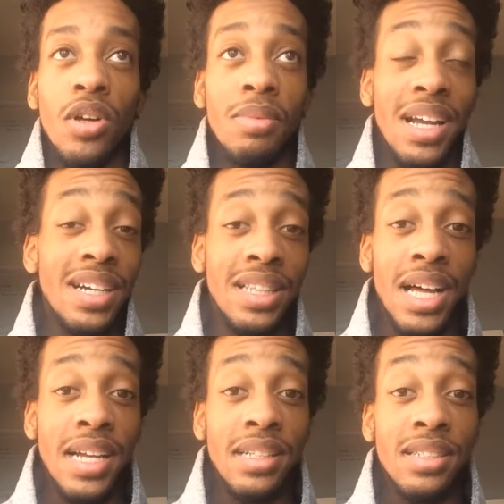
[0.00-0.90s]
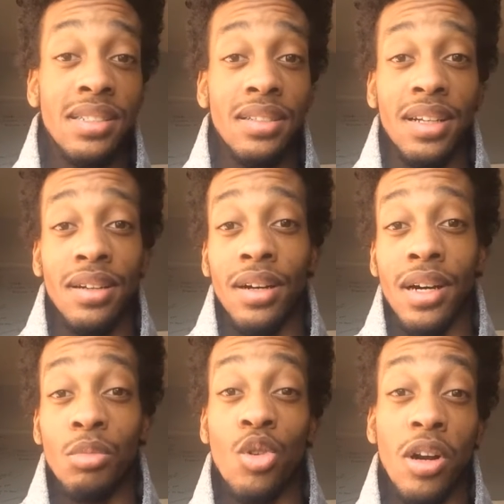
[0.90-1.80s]
With my clients
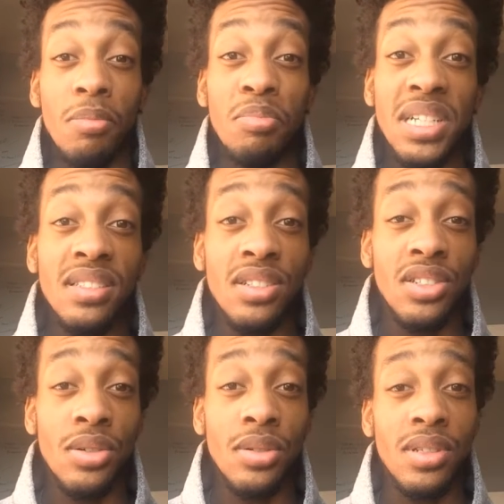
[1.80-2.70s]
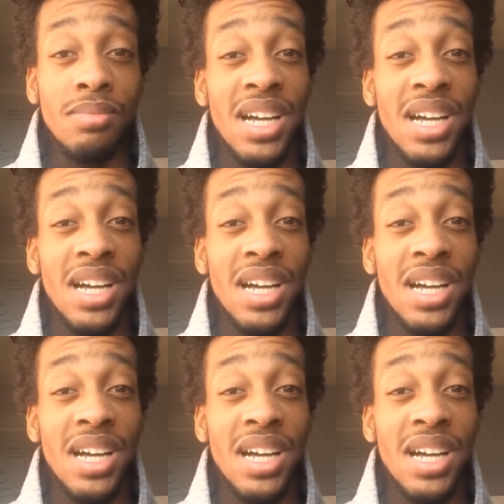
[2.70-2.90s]
who are business owners,